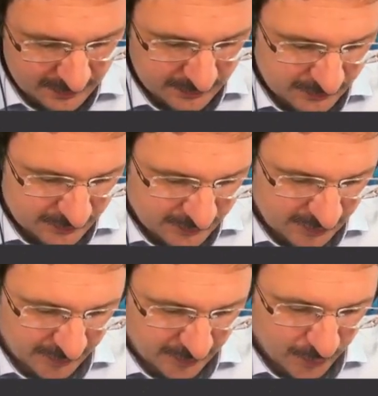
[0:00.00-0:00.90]

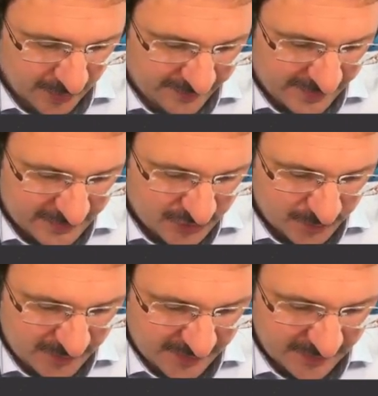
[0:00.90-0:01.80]
So we want that to
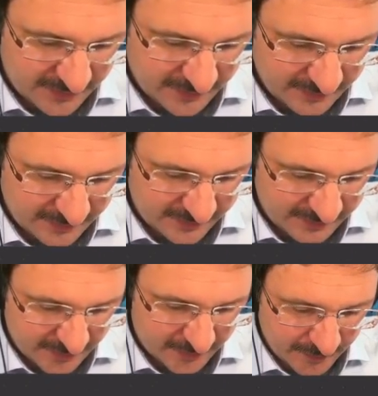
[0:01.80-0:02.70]
be
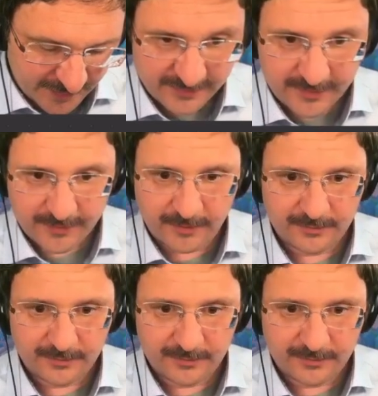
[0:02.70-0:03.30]
0 and 0.